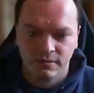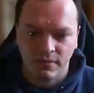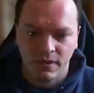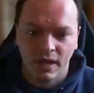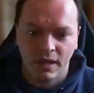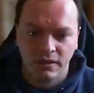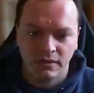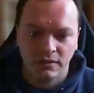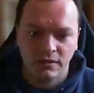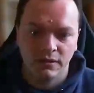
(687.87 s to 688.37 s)

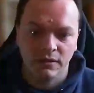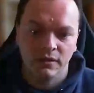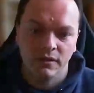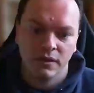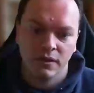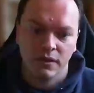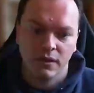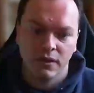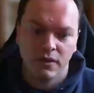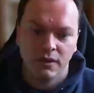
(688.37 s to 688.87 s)
And
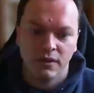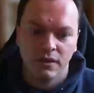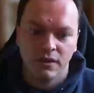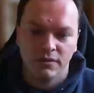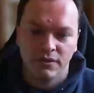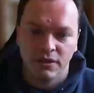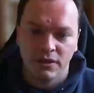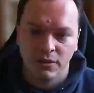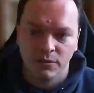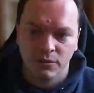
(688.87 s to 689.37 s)

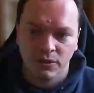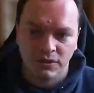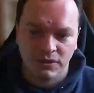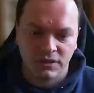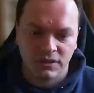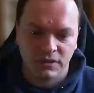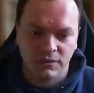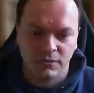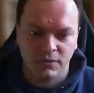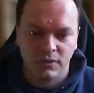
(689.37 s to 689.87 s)
if you don't
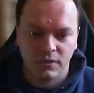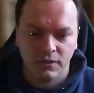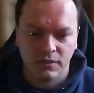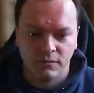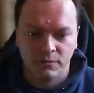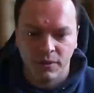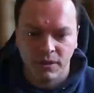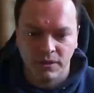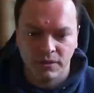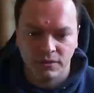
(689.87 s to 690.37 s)
want it
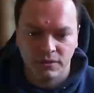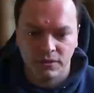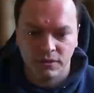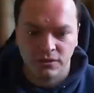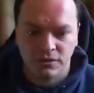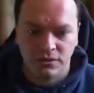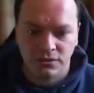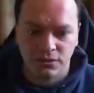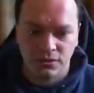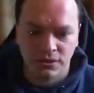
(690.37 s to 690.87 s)
pinned to the
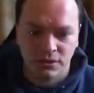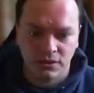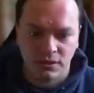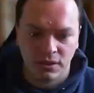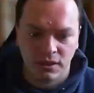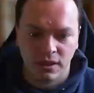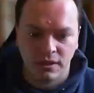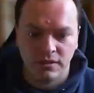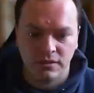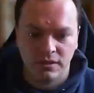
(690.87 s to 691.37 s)
source
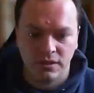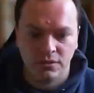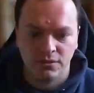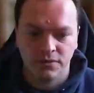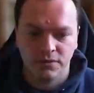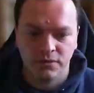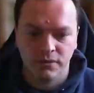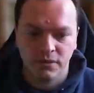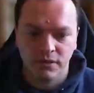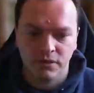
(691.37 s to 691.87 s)

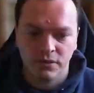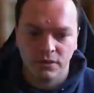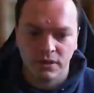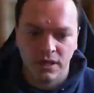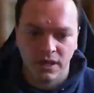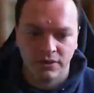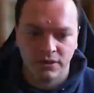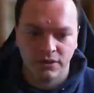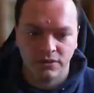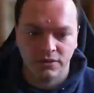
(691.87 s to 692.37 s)
itself, you can
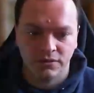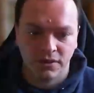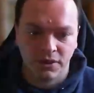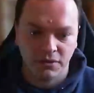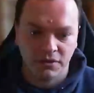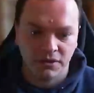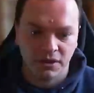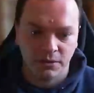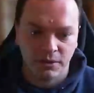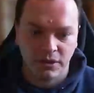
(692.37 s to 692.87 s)
have it as a
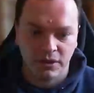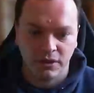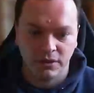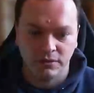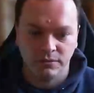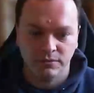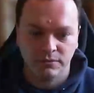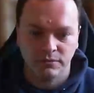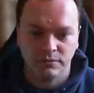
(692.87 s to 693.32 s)
floating window.